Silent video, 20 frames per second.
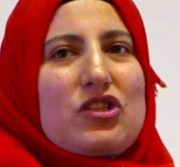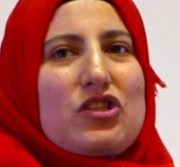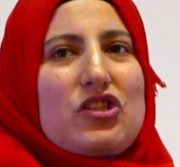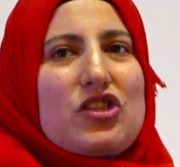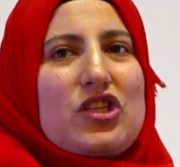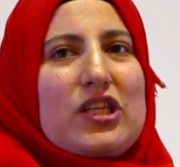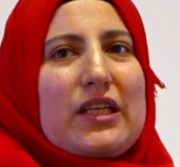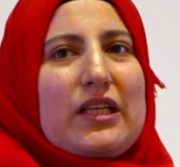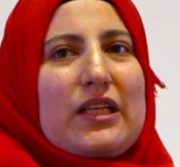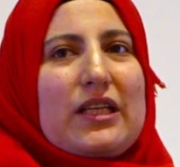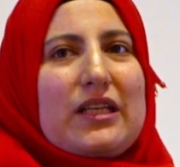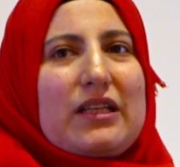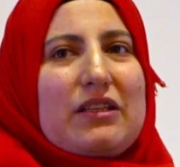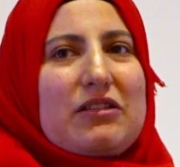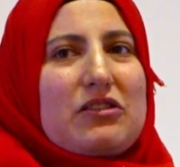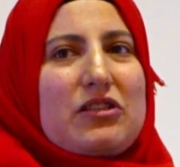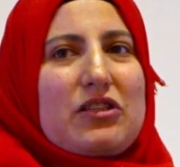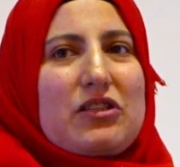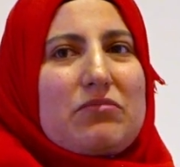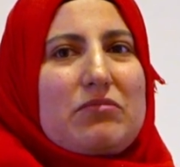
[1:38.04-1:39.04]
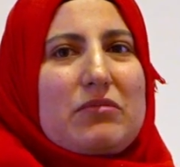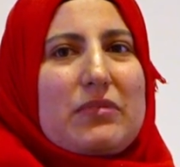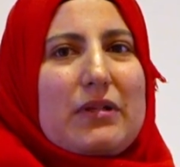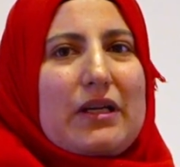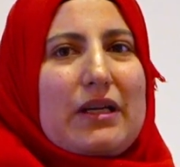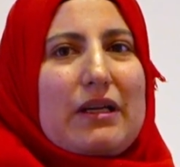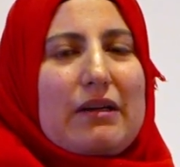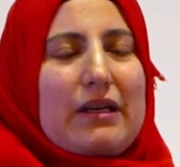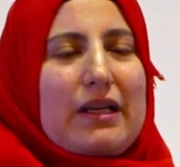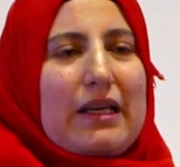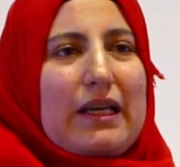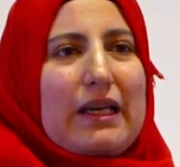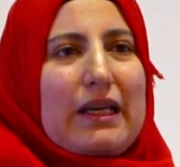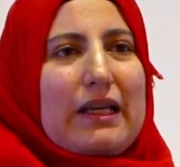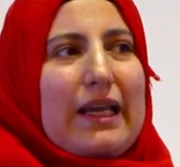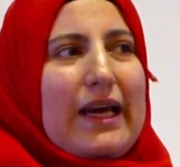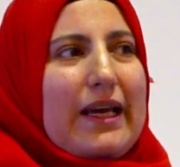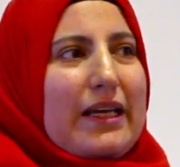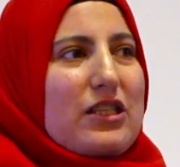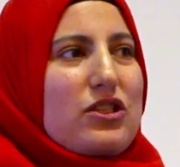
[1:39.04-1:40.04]
she
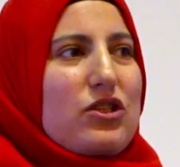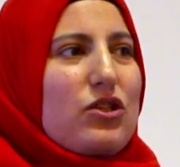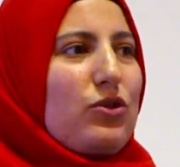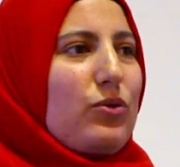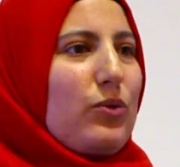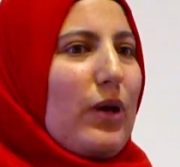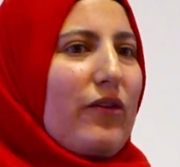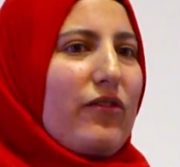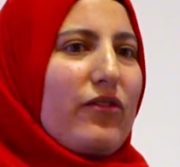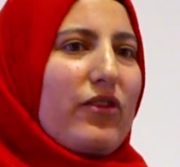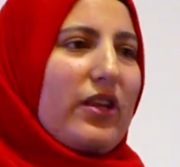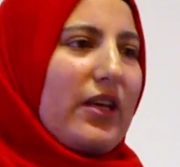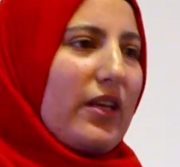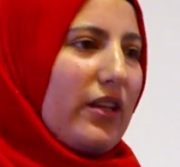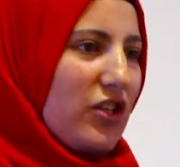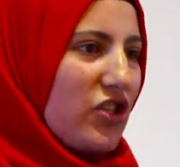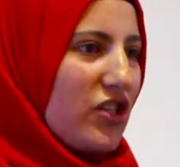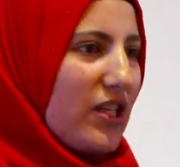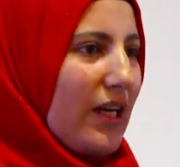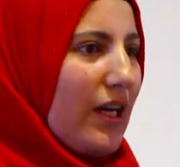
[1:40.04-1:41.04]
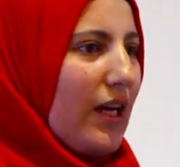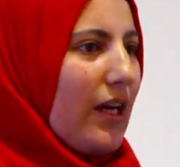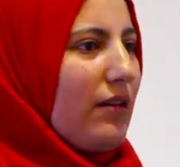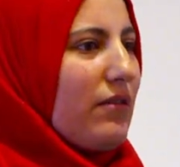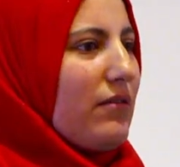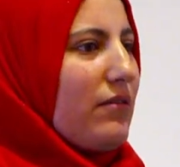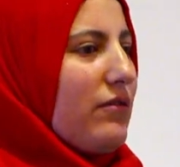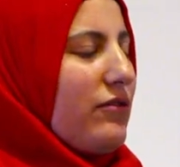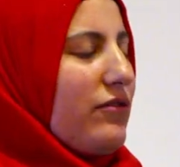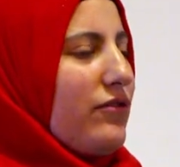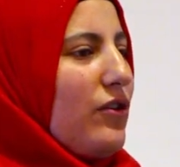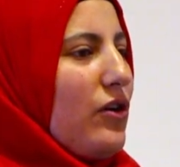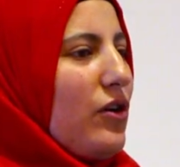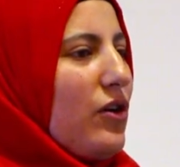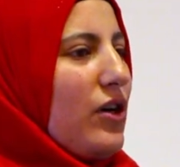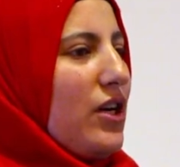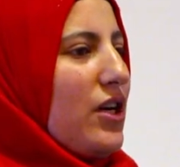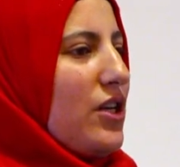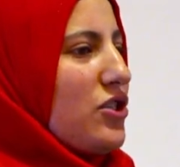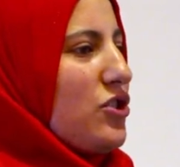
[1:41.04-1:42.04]
likes to do everything that she can
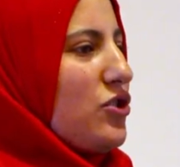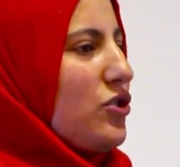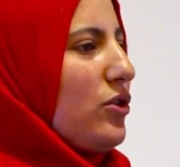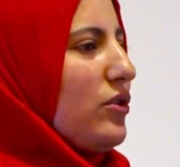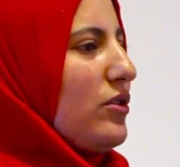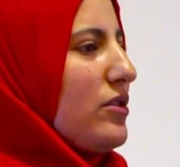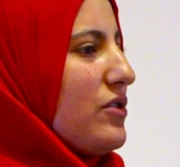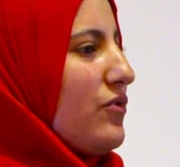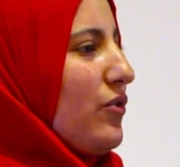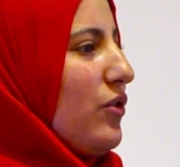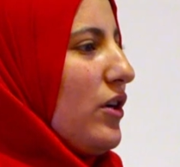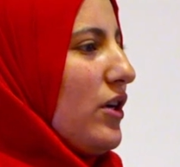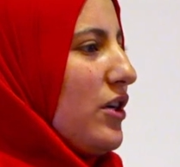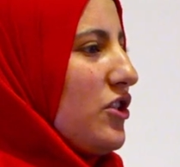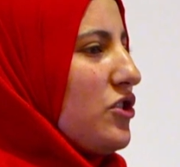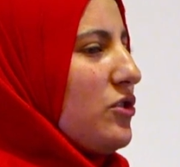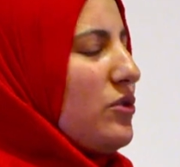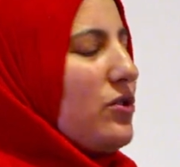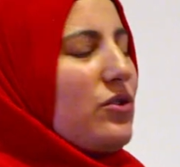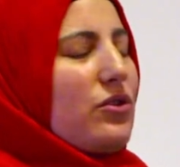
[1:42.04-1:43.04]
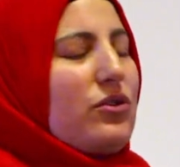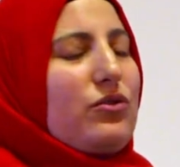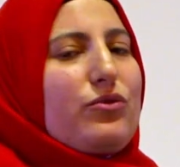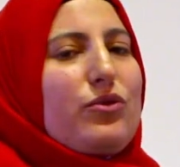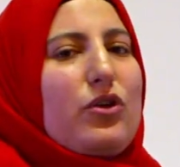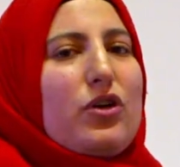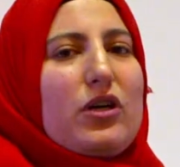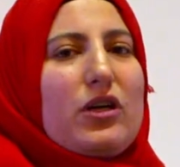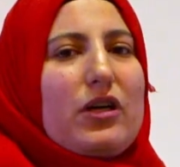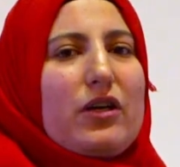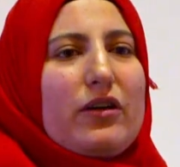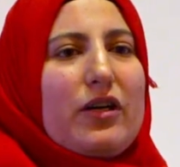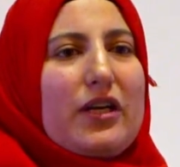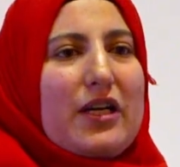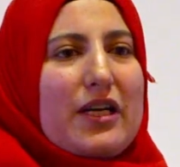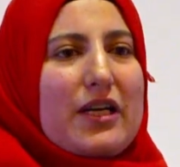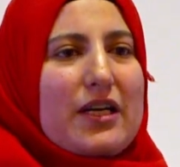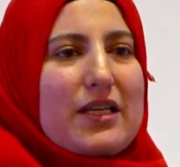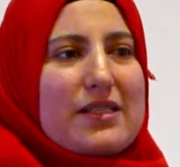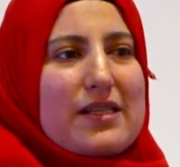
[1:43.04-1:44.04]
for her students, for her children, for her
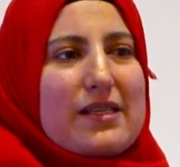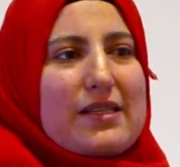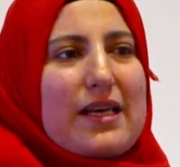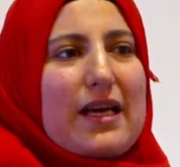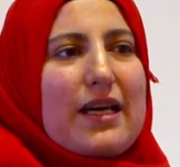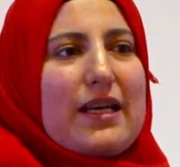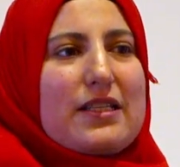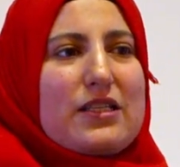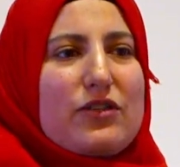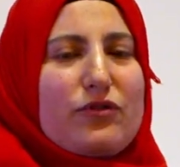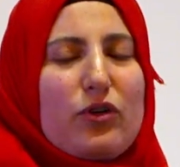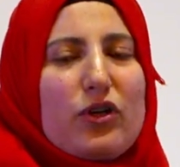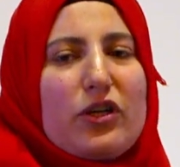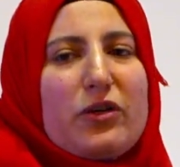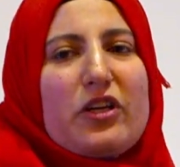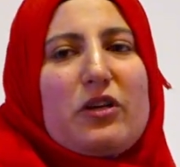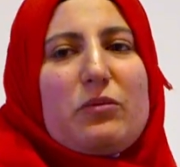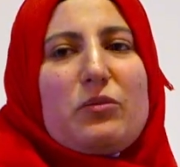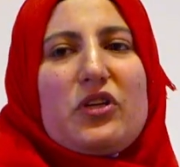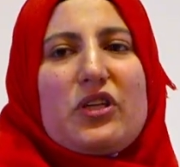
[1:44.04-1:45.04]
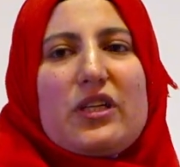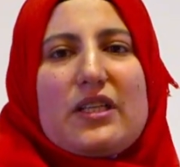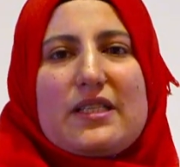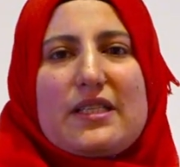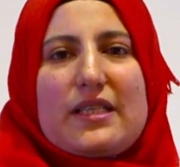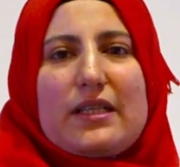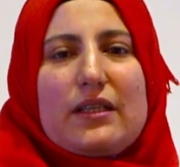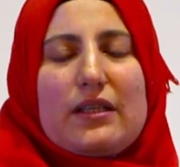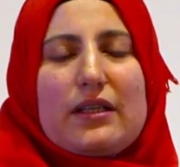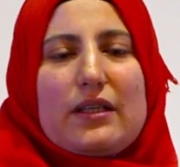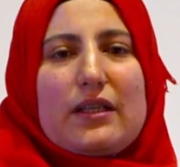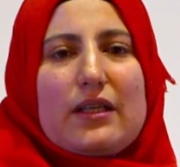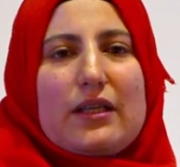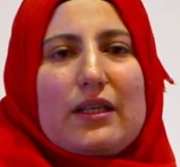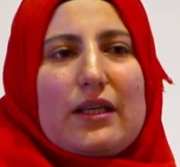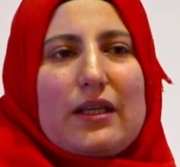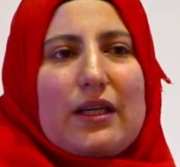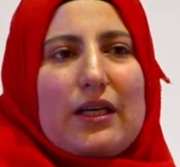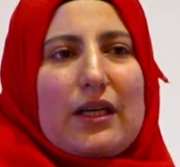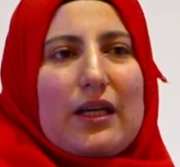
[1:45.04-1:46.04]
society, for her community.
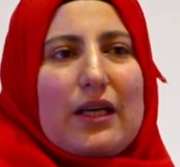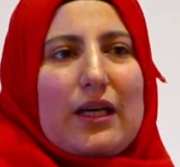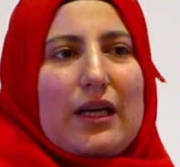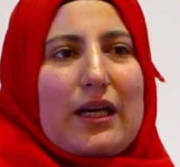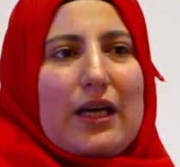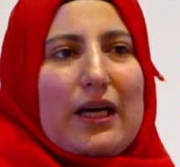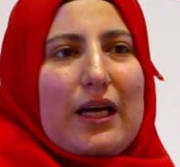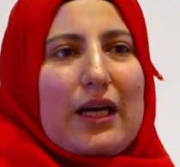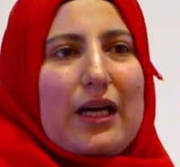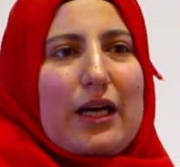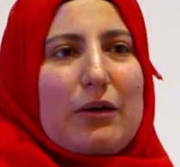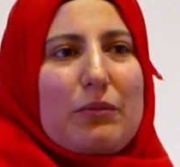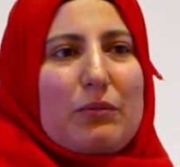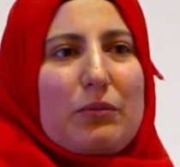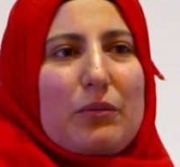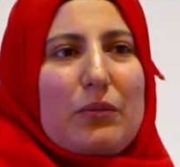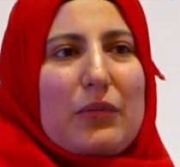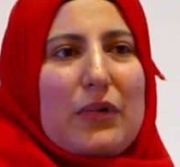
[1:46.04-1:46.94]
Um,